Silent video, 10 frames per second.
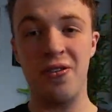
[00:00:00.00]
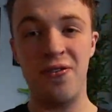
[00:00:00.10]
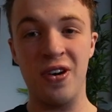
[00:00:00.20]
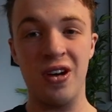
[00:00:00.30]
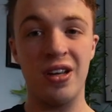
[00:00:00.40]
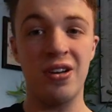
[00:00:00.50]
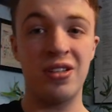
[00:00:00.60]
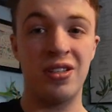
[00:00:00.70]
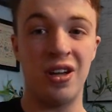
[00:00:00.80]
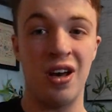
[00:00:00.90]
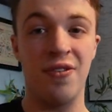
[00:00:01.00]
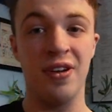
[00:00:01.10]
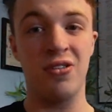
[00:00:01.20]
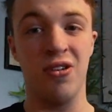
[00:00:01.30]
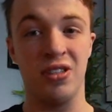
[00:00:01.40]
feel like you're
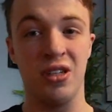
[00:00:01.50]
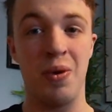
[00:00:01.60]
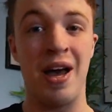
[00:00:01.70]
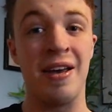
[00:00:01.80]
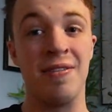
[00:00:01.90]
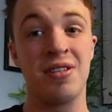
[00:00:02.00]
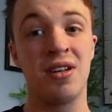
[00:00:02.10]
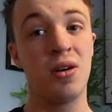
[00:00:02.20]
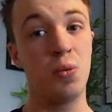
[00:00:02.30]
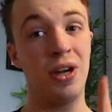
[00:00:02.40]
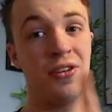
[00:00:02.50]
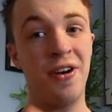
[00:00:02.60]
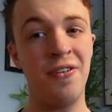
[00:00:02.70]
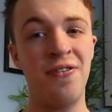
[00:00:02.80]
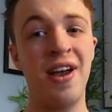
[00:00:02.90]
surfing across the waves. Which,
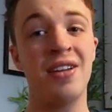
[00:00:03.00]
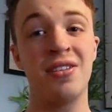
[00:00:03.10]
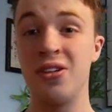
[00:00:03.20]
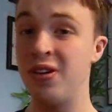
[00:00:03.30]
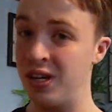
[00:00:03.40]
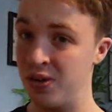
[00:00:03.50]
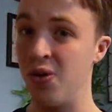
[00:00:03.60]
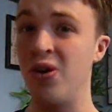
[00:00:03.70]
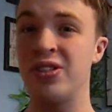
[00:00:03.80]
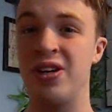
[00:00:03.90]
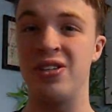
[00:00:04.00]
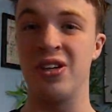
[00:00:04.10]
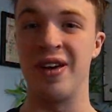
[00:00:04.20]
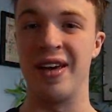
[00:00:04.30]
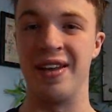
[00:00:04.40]
fun fact, you could also
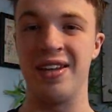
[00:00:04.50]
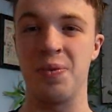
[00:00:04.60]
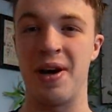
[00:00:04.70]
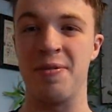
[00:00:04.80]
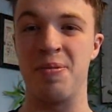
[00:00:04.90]
do in this wave